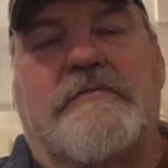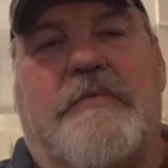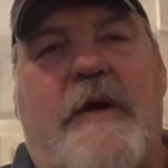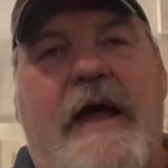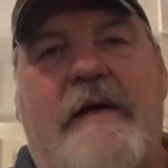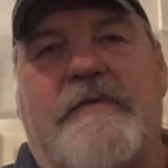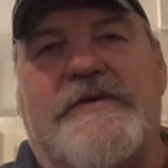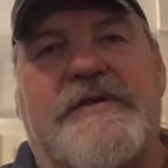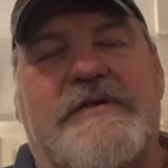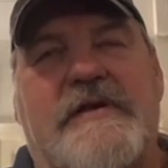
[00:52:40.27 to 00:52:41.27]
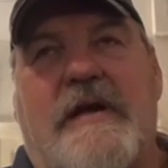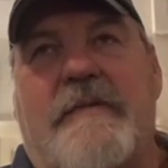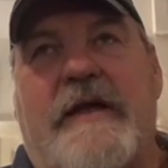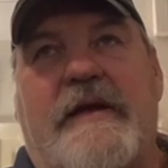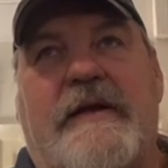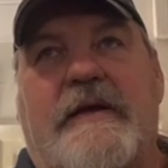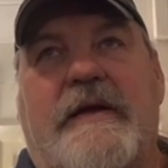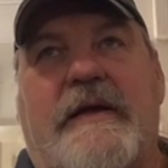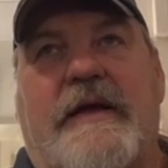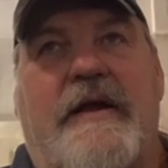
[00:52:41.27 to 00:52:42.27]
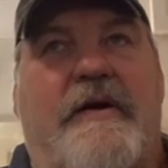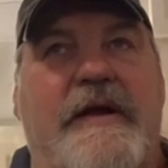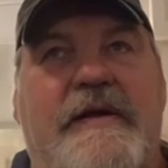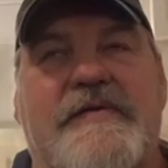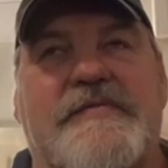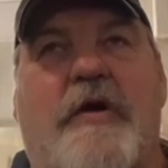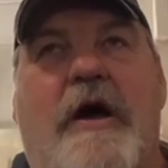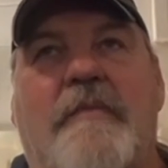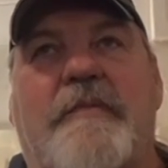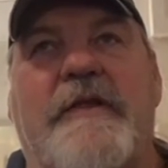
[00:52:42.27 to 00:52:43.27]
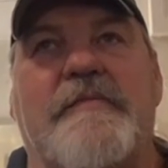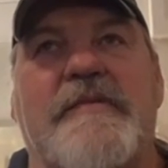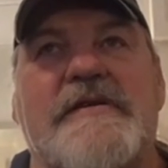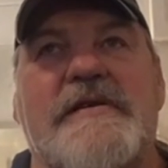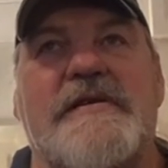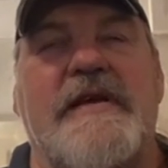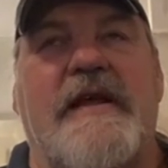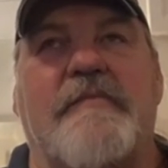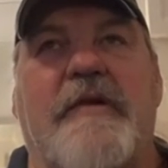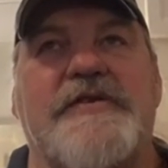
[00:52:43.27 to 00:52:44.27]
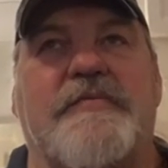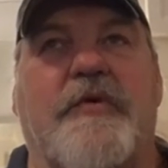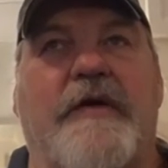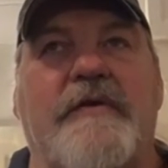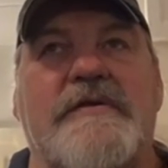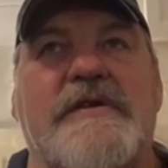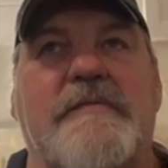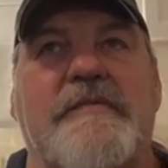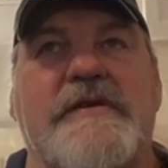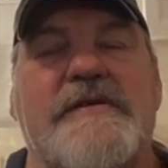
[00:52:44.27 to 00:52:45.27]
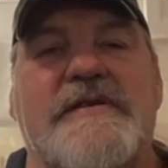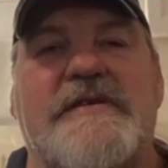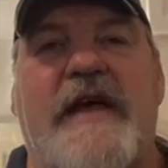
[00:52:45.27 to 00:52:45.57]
Brad was just, I mean, you know, he was brought up in the business. He had a bunch of brothers in the business.